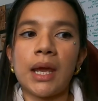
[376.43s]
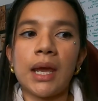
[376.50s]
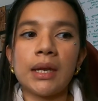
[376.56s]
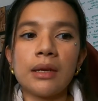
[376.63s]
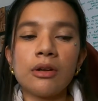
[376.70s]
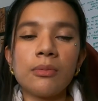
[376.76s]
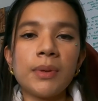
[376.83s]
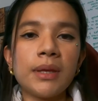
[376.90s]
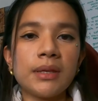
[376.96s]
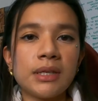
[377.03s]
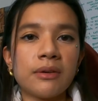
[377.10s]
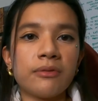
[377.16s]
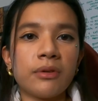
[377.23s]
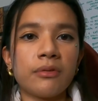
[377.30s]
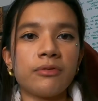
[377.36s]
and it'll be
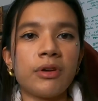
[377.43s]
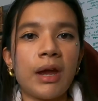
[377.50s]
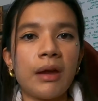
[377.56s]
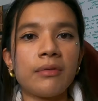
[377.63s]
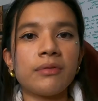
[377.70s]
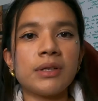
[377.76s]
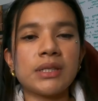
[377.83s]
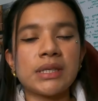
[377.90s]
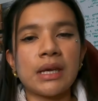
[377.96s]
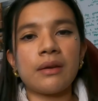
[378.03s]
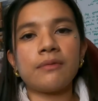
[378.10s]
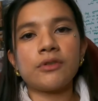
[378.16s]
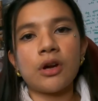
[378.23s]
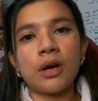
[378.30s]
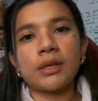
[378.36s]
different for every set
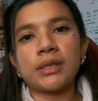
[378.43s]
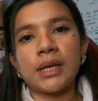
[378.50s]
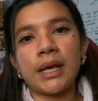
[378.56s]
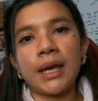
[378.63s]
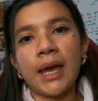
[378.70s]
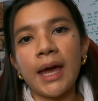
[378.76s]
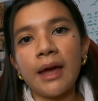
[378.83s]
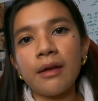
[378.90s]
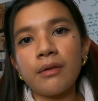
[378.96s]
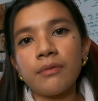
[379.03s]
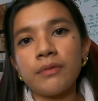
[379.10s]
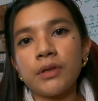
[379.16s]
of dogs that I have.